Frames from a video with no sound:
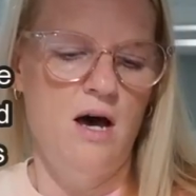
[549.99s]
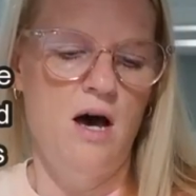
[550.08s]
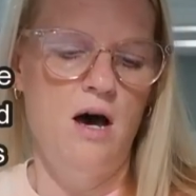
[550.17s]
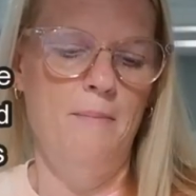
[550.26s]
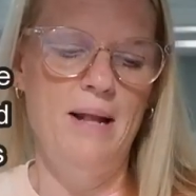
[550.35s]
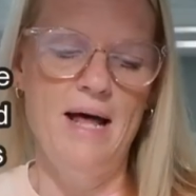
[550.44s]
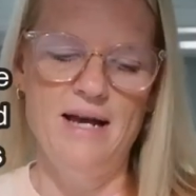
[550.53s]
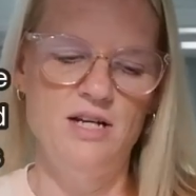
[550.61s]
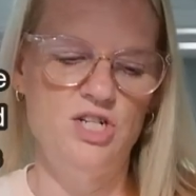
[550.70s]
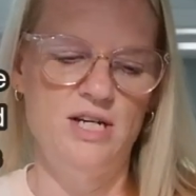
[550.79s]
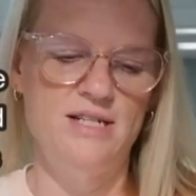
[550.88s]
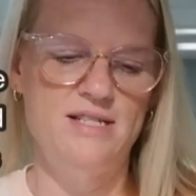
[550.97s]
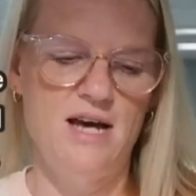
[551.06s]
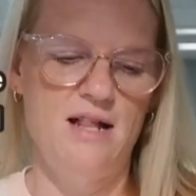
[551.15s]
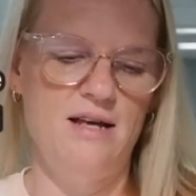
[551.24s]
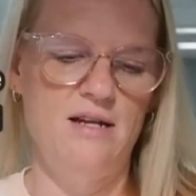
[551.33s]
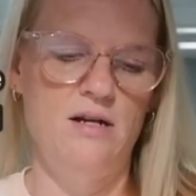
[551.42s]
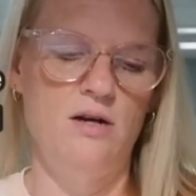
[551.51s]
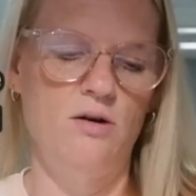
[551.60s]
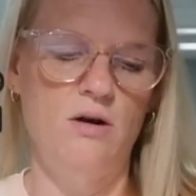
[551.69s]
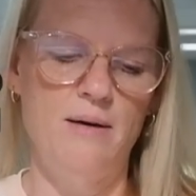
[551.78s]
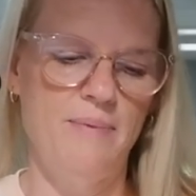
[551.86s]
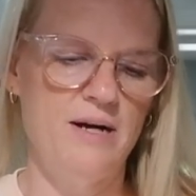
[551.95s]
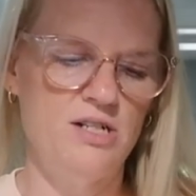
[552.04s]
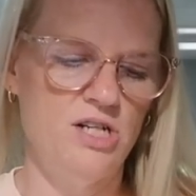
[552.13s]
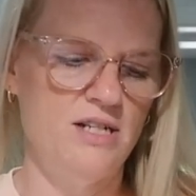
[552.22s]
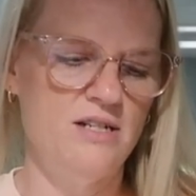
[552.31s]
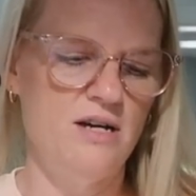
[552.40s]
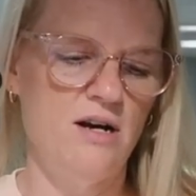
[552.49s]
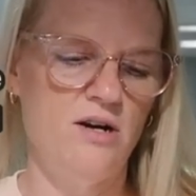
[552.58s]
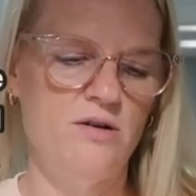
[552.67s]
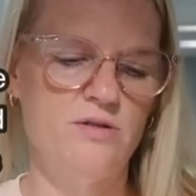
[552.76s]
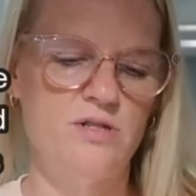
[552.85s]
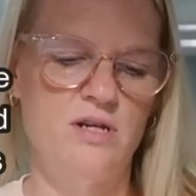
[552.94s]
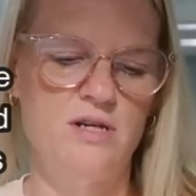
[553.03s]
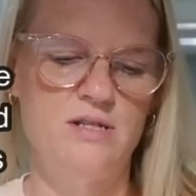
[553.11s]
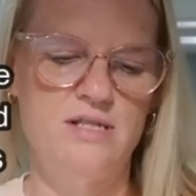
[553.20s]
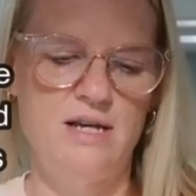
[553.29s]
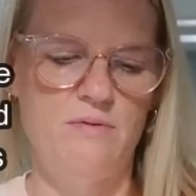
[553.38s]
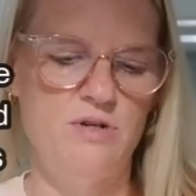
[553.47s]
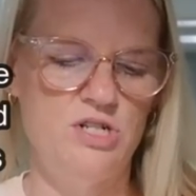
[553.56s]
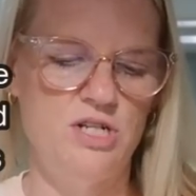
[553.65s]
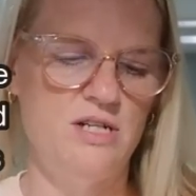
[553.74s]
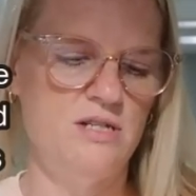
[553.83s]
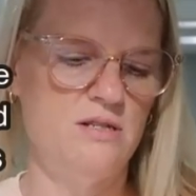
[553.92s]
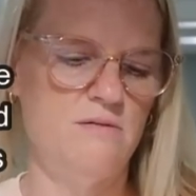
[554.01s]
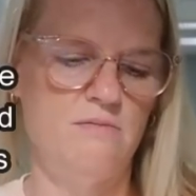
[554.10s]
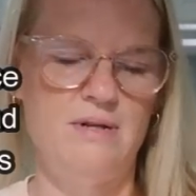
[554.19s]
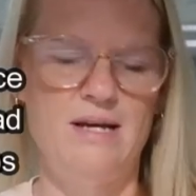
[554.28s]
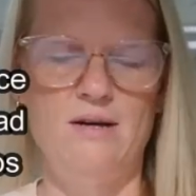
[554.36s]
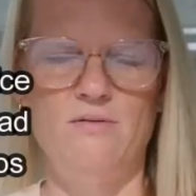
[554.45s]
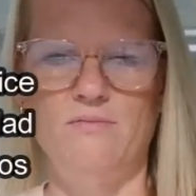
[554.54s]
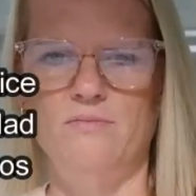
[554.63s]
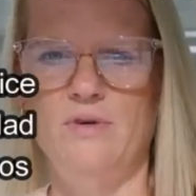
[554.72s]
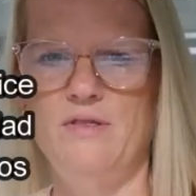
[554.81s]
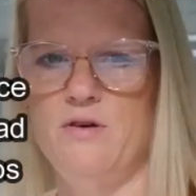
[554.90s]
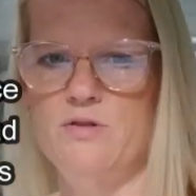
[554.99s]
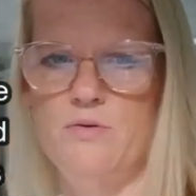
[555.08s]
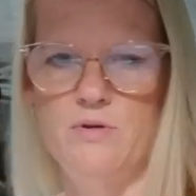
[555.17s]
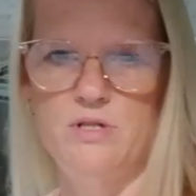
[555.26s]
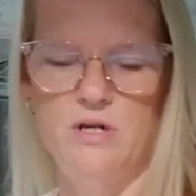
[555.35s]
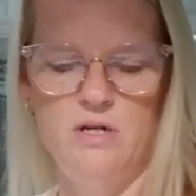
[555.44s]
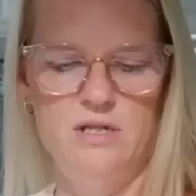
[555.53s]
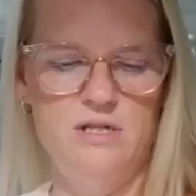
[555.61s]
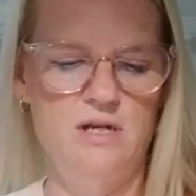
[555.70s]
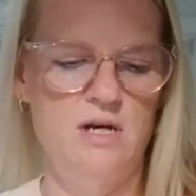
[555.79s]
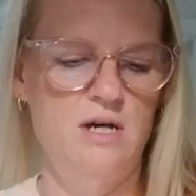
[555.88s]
Um, blackened chicken salad, crock pot chicken tacos, sandwiches like with those croissants,